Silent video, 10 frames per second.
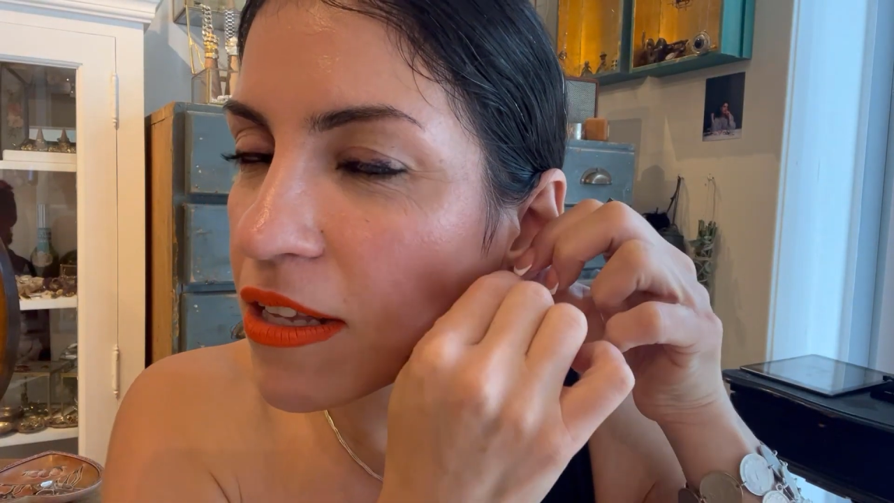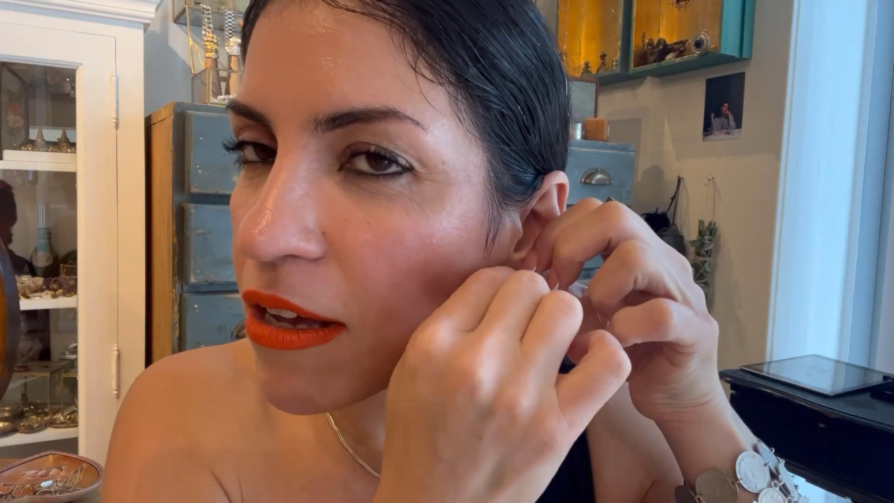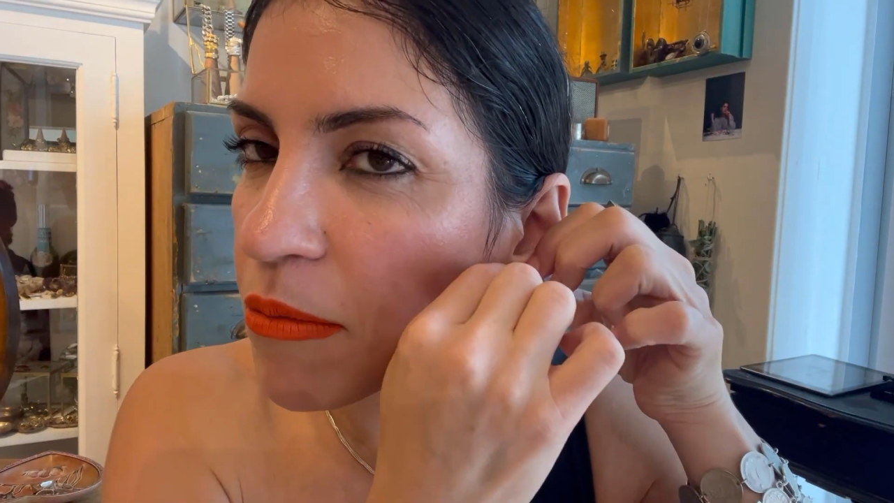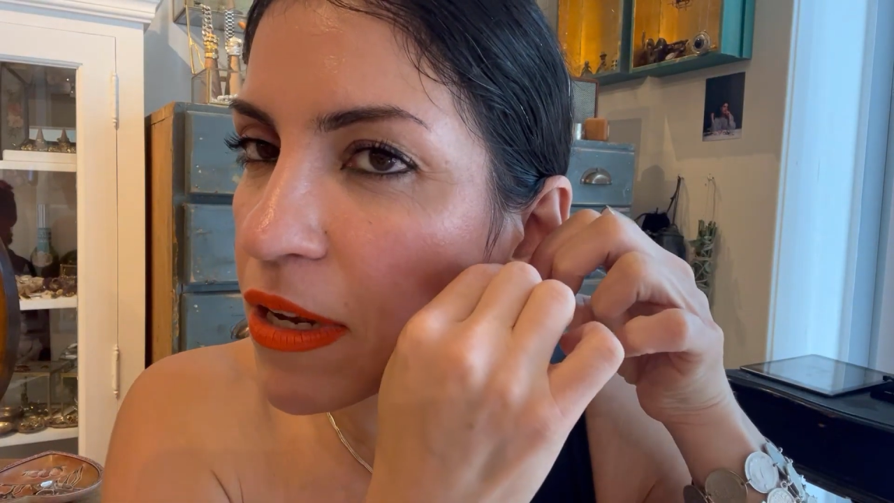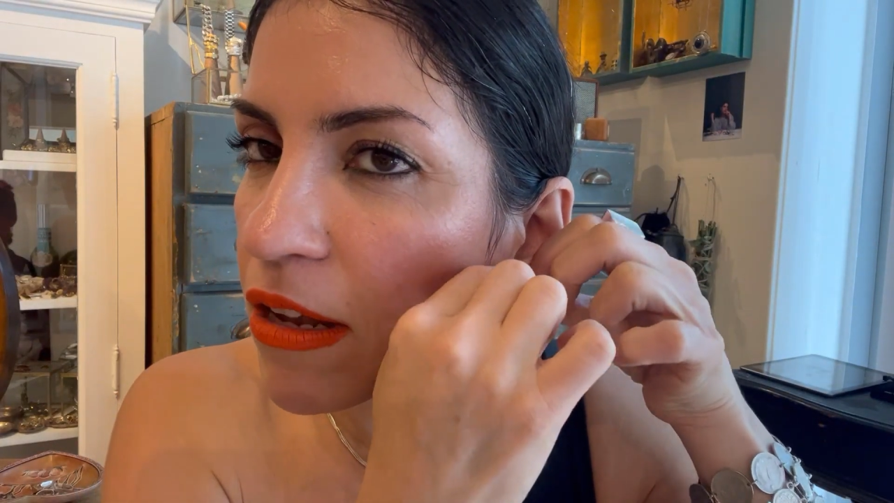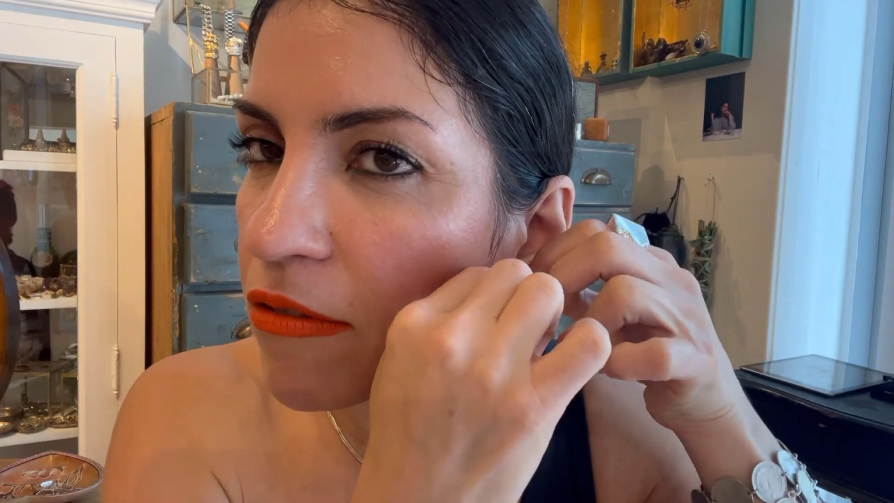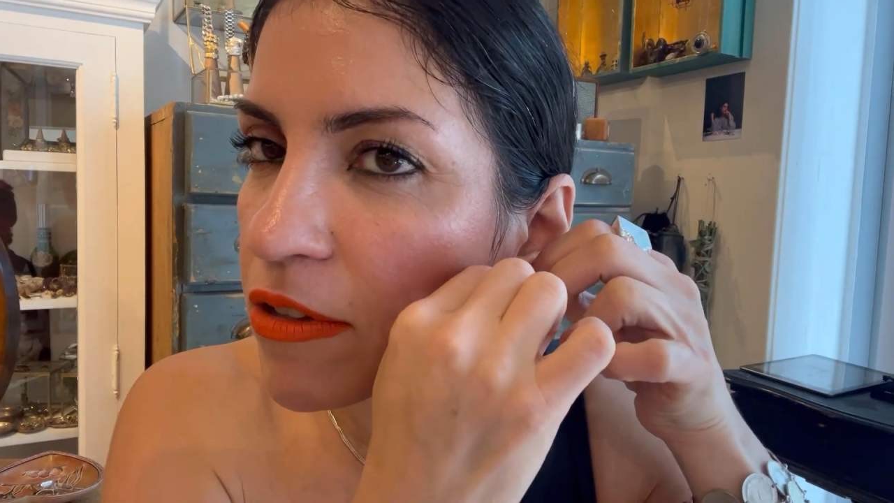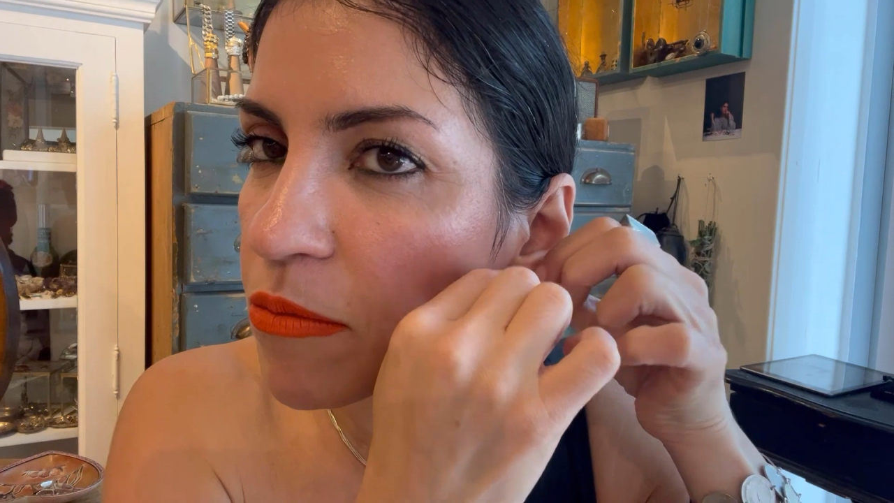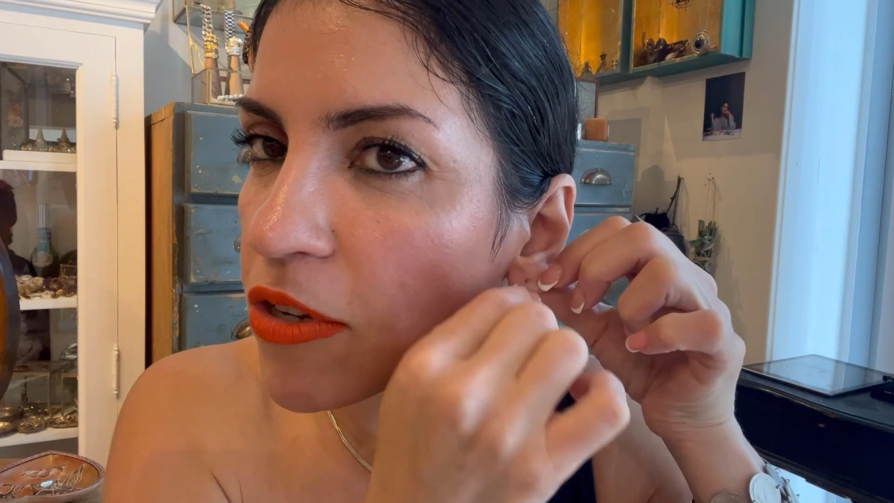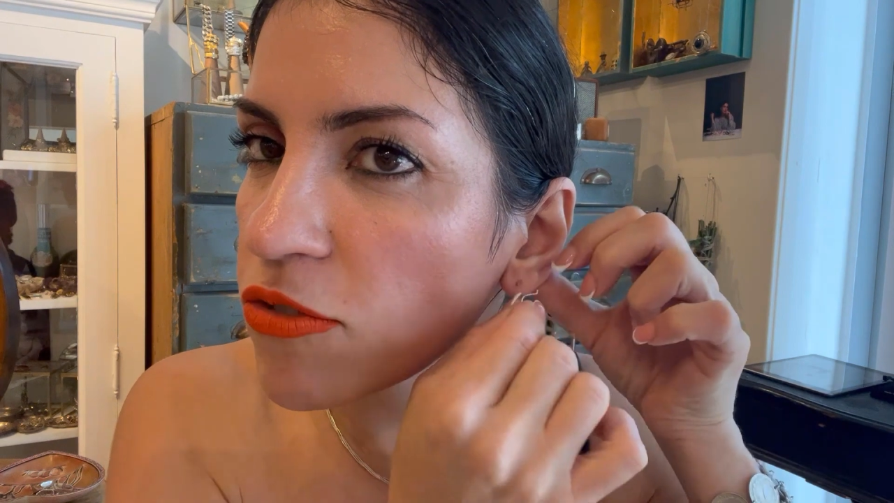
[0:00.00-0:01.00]
I'm in love with
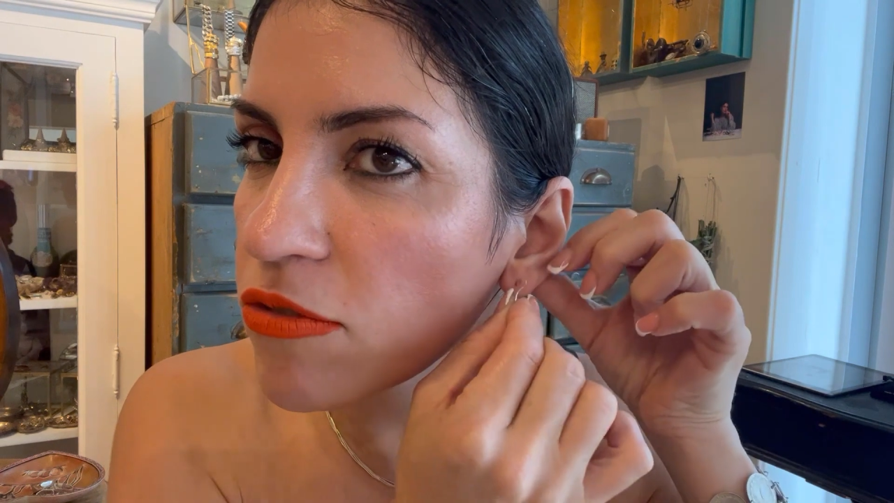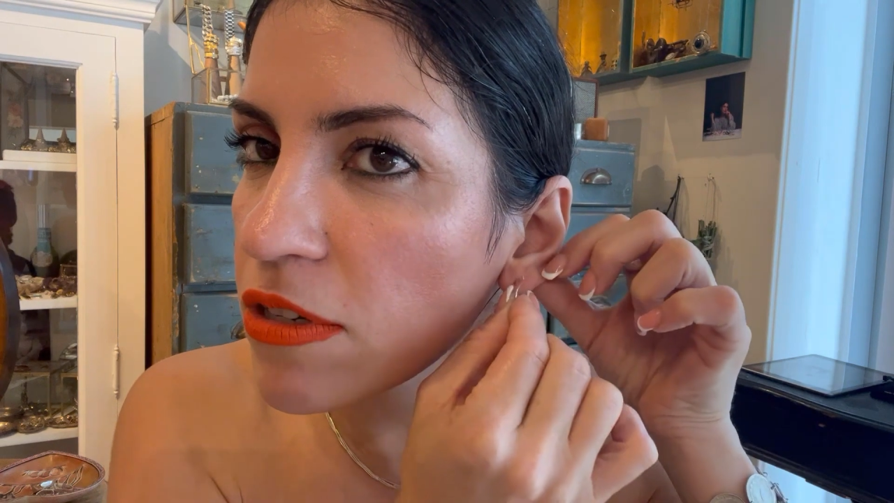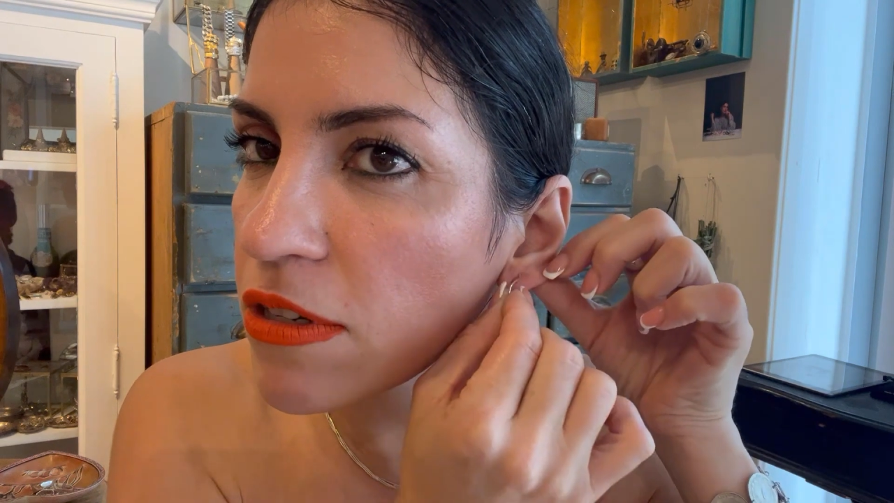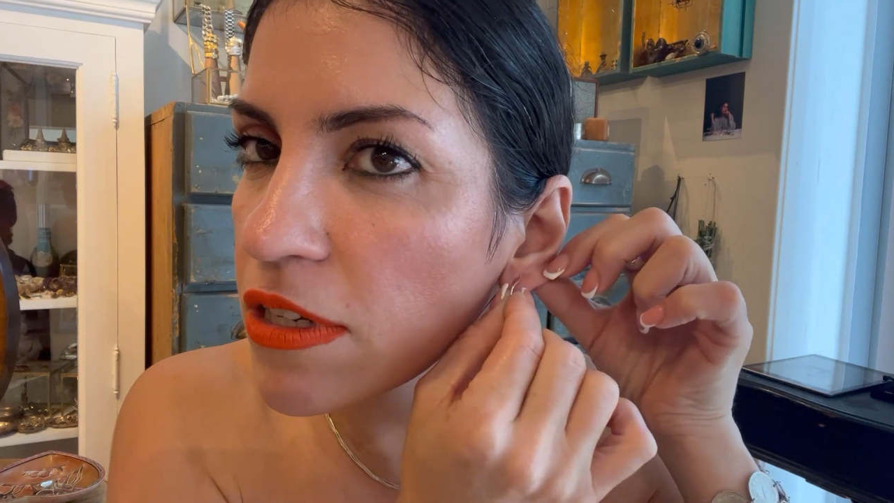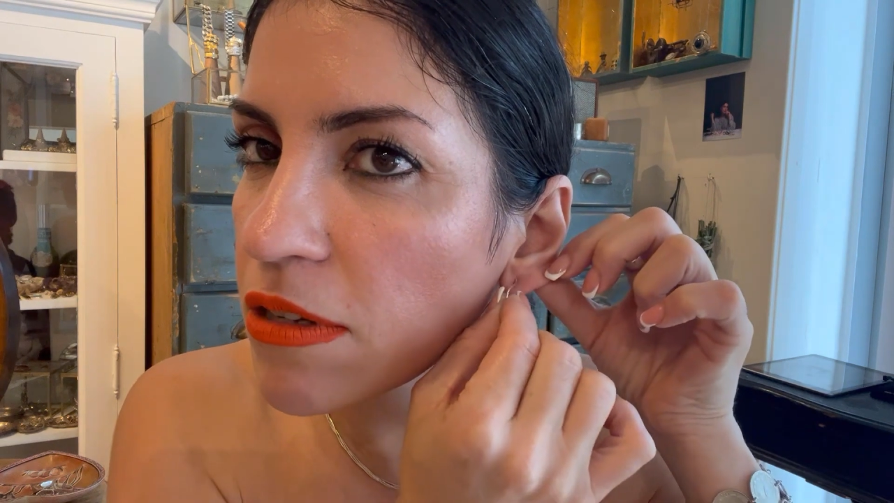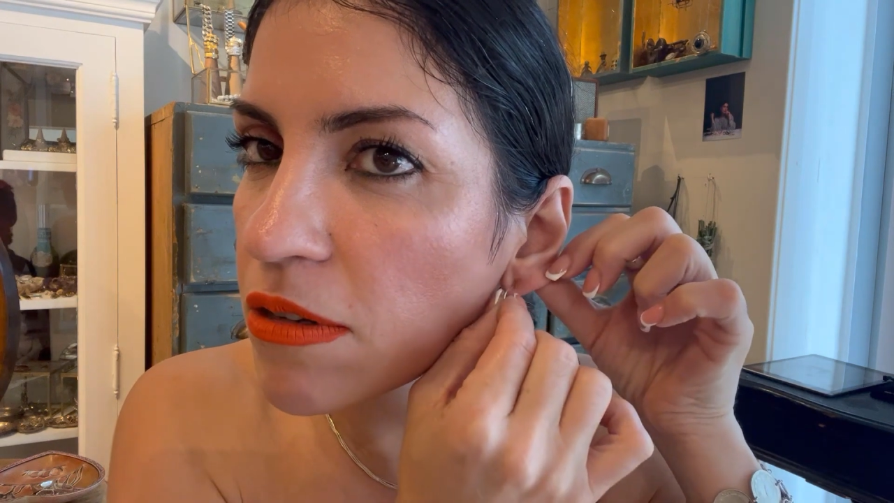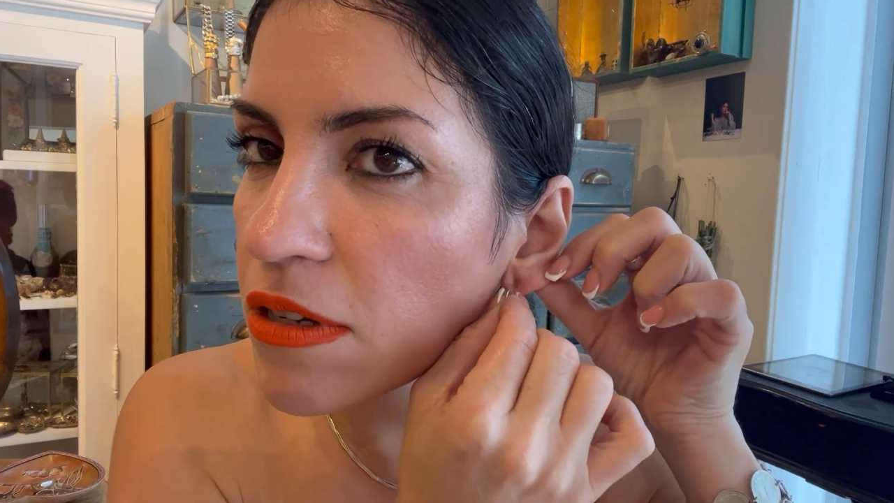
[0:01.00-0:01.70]
my jewelry.